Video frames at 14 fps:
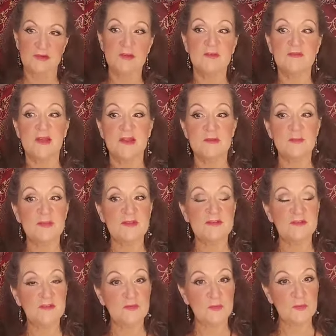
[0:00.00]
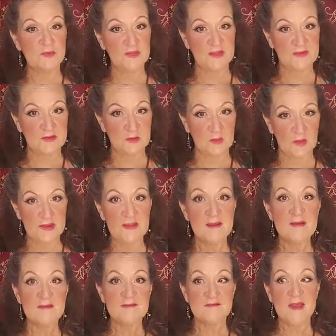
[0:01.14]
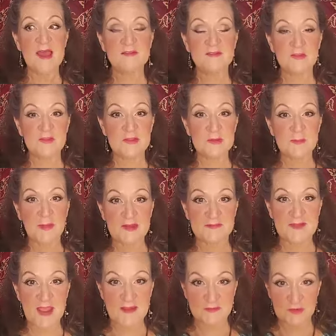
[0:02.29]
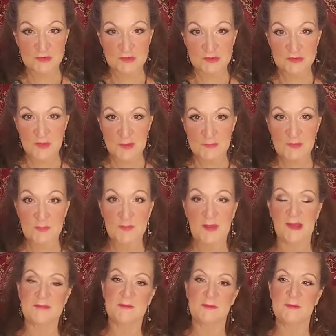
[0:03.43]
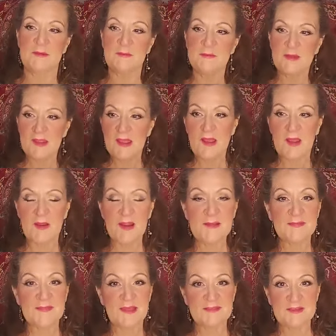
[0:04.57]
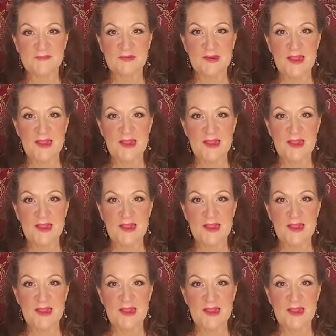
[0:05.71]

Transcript: You'll find your business supersizing and growing faster than you might have ever dreamt possible. All right, that's it for